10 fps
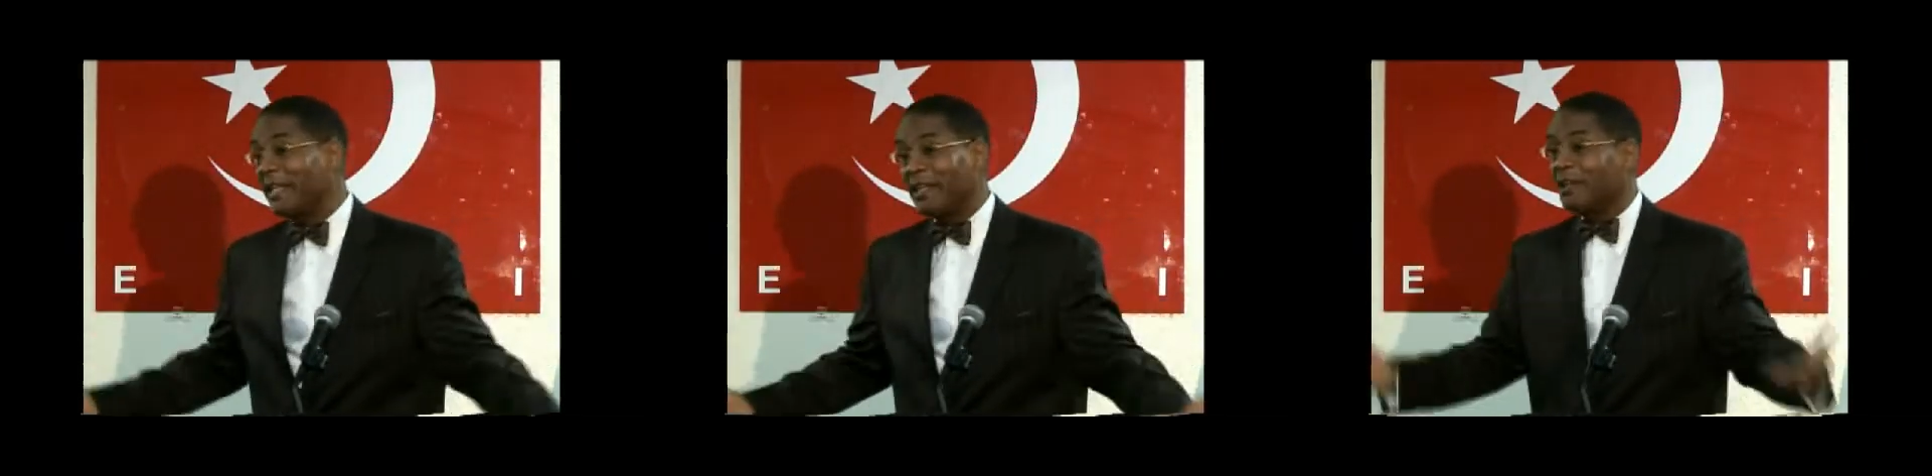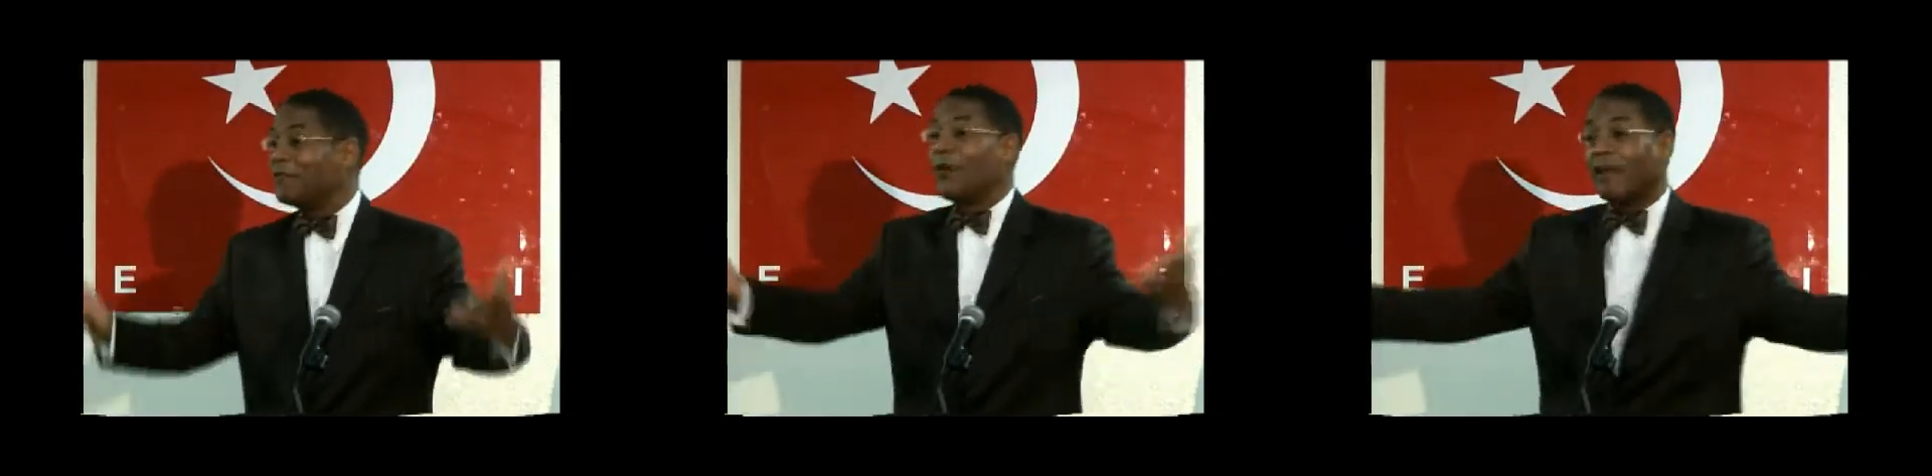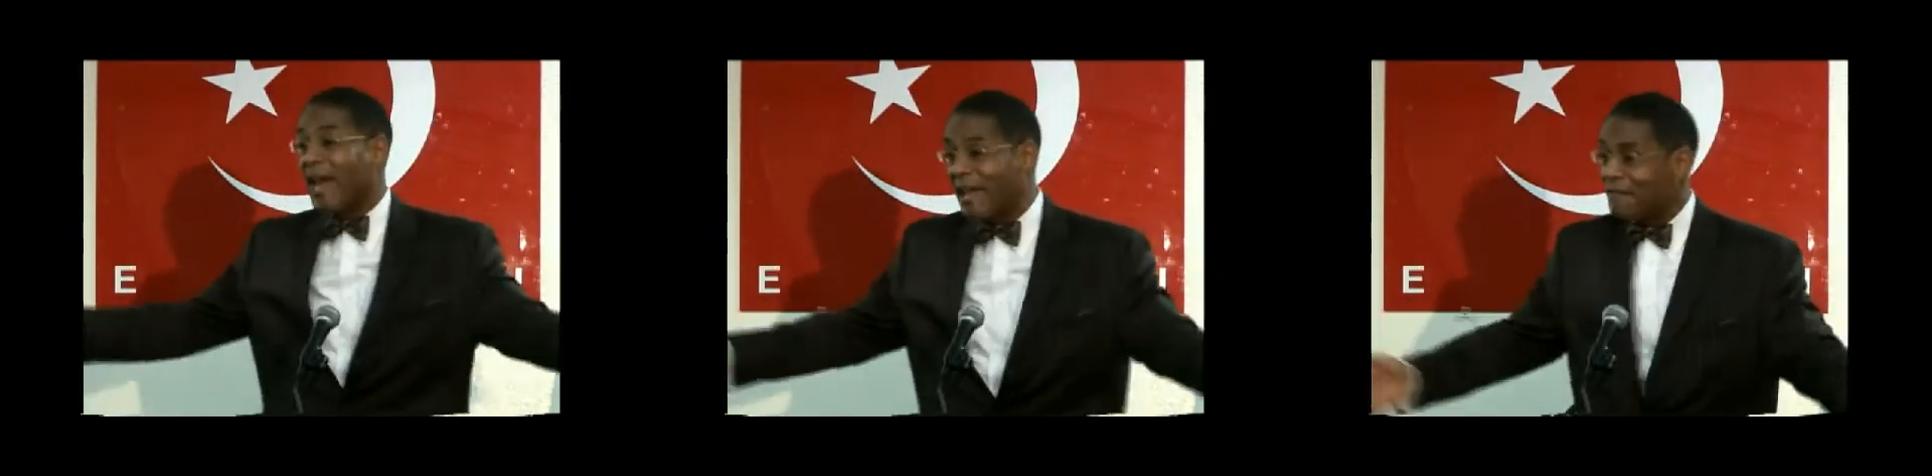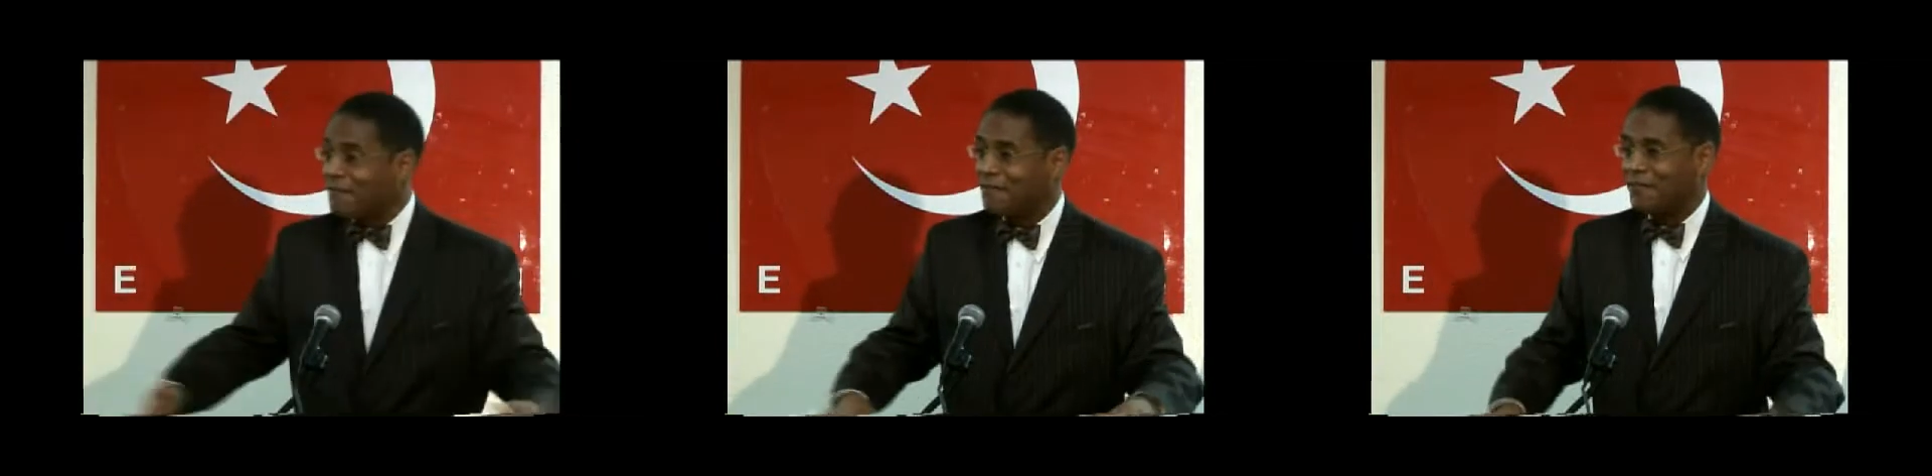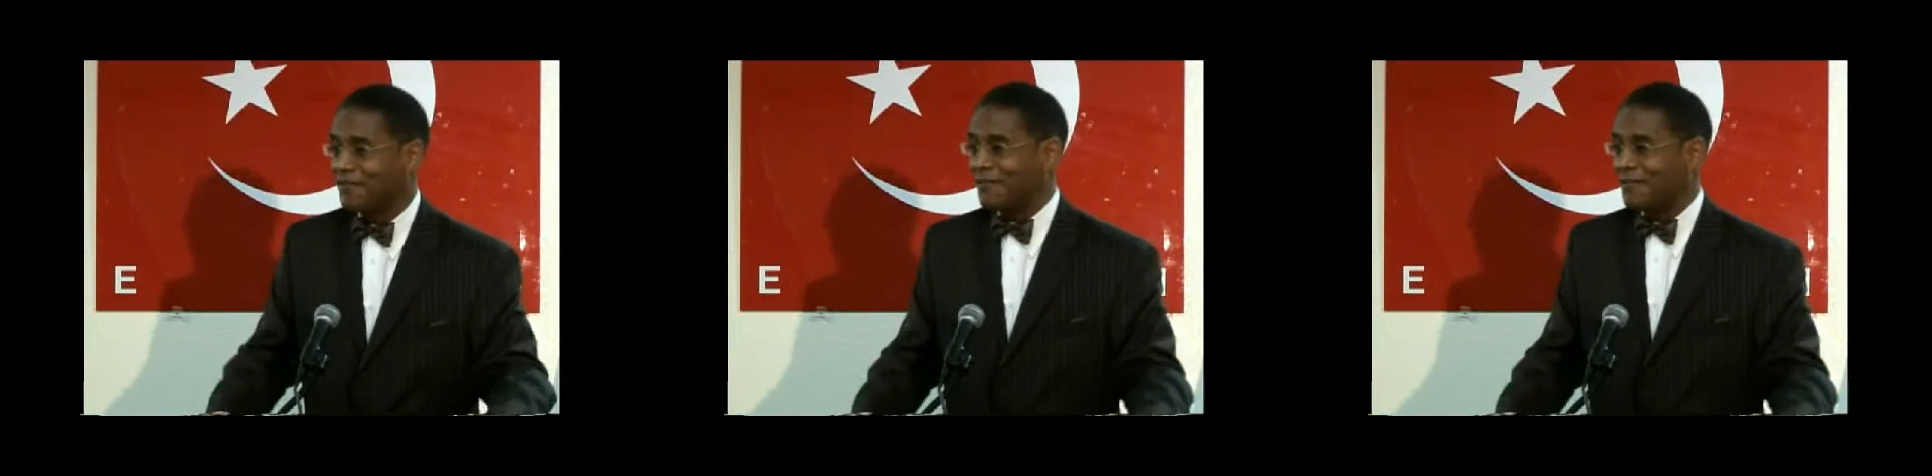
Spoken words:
meaning of your life?